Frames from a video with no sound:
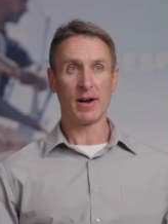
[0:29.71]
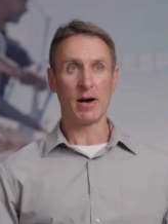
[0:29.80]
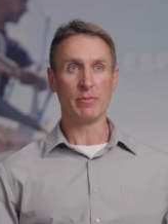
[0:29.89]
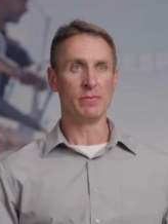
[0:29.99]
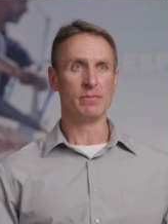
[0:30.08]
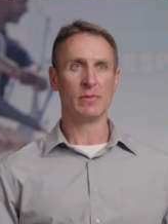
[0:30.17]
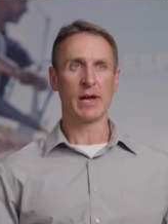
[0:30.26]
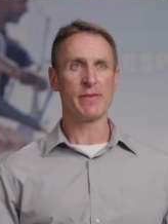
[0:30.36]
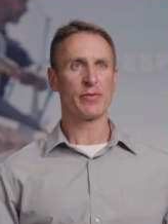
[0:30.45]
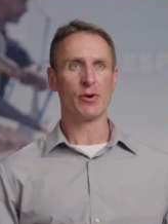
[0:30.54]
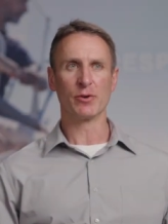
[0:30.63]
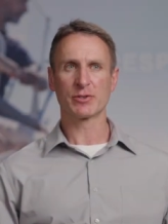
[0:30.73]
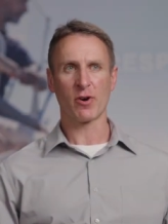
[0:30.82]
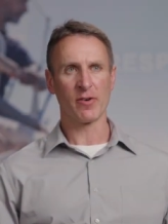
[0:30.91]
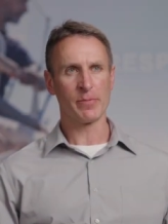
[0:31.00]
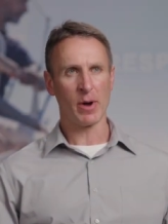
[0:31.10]
Um, life throws
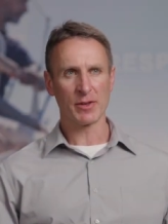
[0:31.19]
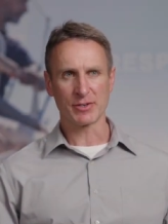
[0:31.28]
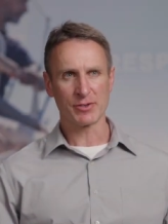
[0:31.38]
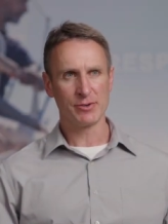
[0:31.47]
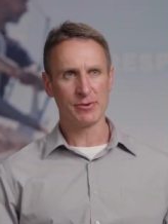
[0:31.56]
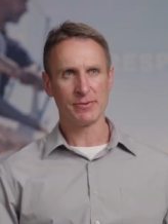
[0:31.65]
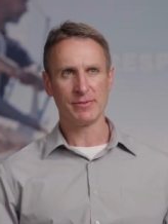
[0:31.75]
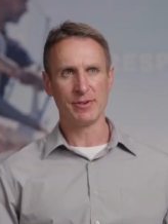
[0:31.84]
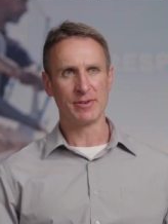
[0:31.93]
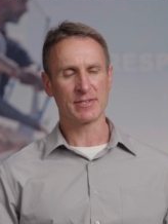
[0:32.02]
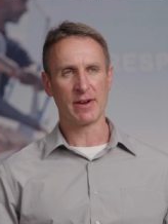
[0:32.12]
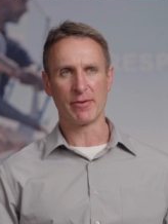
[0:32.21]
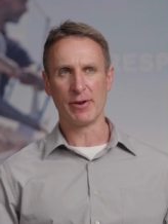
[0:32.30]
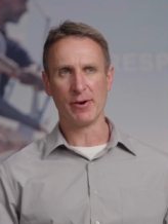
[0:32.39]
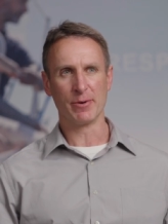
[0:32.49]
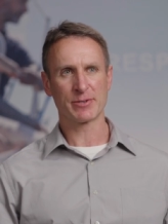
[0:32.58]
curveballs at you. You just never
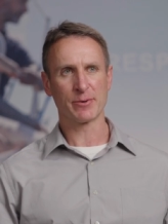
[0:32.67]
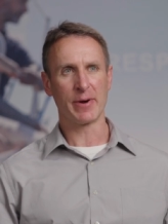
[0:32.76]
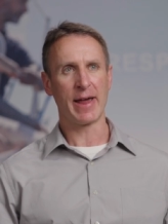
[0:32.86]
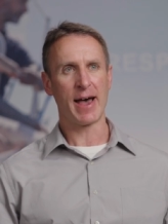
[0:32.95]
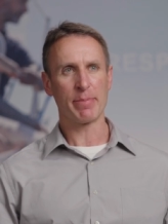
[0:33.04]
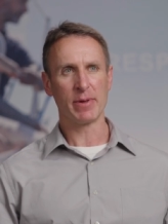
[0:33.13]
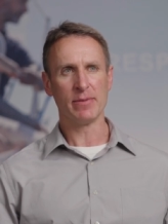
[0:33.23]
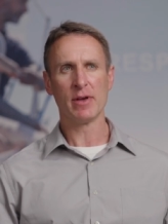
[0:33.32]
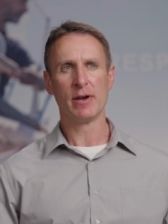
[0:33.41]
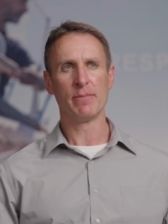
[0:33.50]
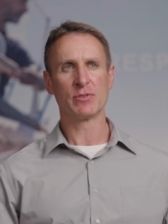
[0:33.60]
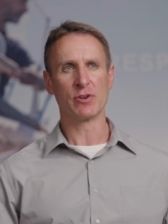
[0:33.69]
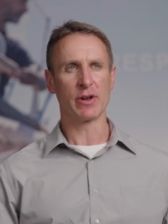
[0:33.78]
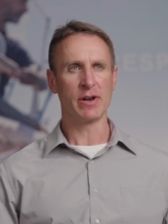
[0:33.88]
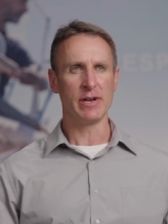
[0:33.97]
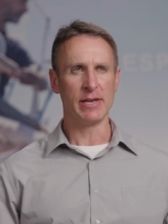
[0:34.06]
know what's going to happen. So
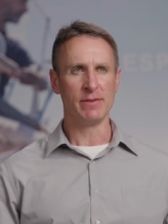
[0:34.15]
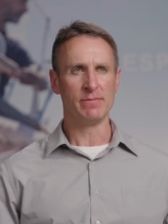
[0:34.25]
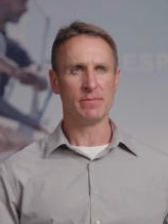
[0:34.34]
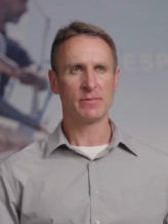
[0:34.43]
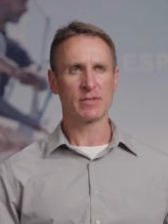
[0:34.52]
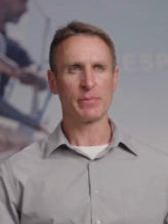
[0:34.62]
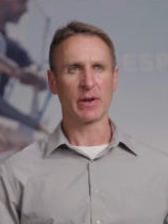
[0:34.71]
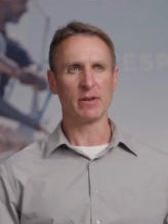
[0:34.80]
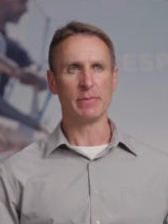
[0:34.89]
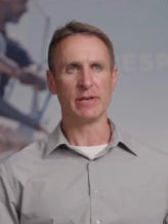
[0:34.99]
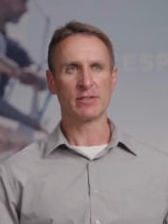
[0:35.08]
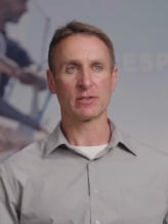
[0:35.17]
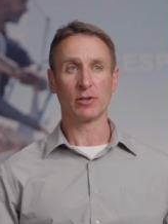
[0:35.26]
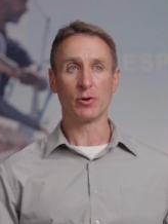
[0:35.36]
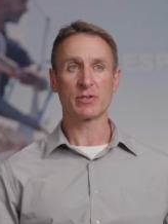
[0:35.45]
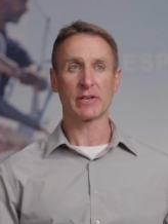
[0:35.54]
you're going to need something to be as
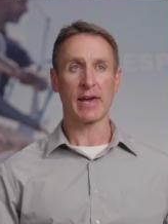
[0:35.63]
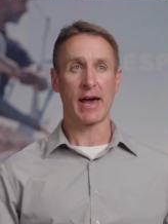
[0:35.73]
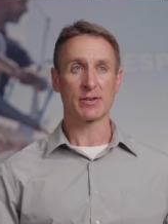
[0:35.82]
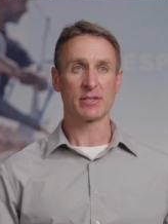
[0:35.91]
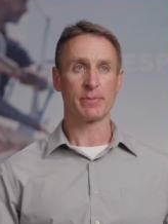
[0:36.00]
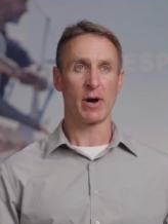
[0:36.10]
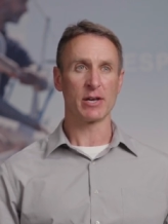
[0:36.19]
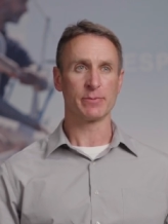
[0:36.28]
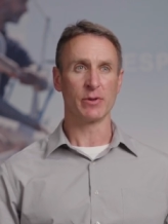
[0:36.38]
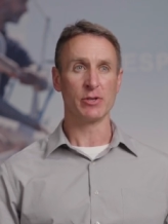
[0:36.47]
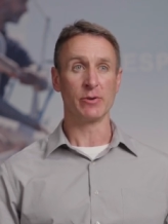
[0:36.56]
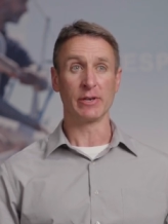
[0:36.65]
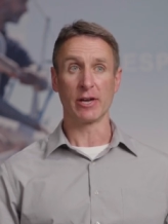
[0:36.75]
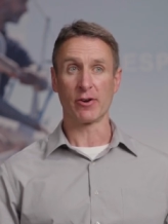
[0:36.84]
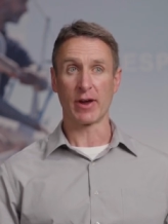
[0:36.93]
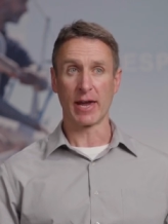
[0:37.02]
close to cash as possible that you can
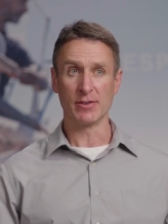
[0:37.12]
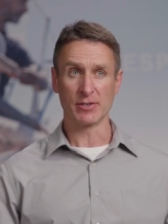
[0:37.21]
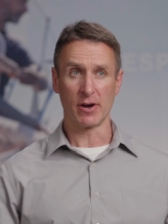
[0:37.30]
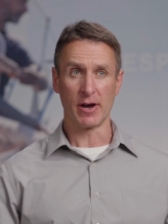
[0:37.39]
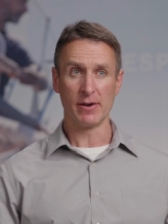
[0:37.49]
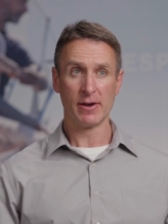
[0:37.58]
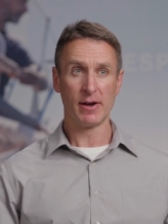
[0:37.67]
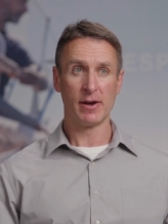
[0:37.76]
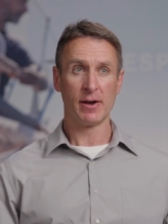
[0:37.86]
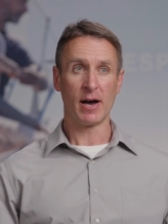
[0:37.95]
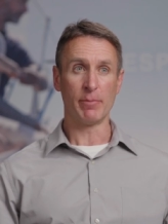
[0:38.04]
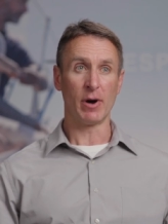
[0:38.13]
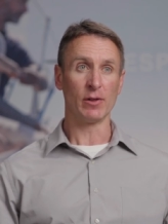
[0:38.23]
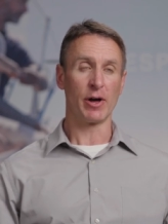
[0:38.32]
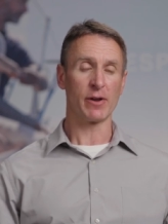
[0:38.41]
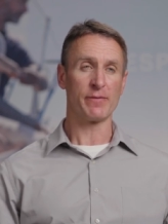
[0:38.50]
get your hands on. Um, a
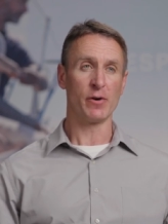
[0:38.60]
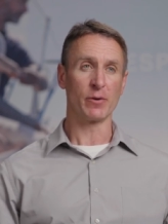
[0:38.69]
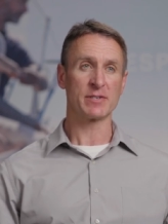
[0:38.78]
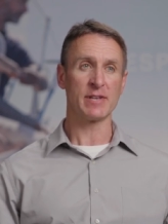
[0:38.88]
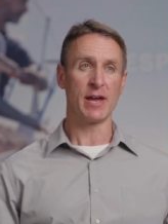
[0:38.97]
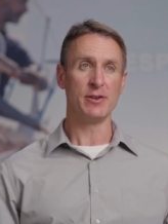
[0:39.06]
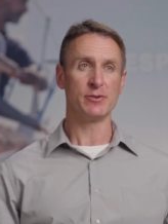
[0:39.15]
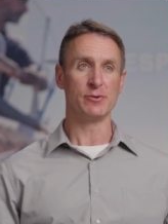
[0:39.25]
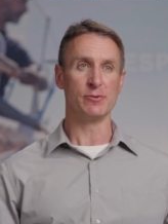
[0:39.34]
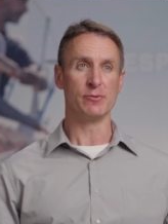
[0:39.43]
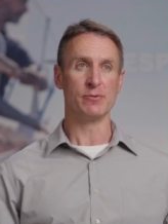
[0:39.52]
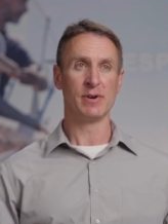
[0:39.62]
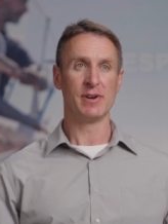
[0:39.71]
lot of folks tend to